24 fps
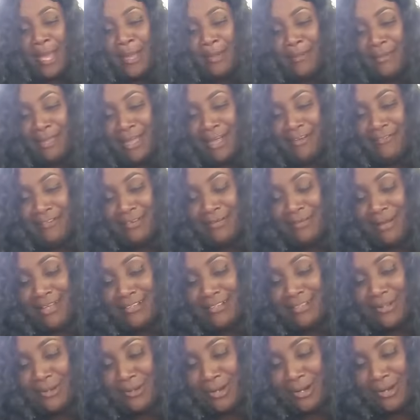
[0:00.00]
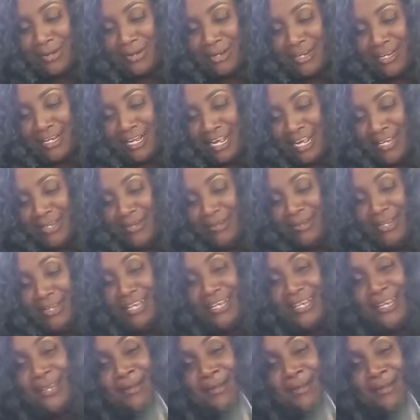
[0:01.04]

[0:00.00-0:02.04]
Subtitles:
Me have you ask Quarrel Kadoyen in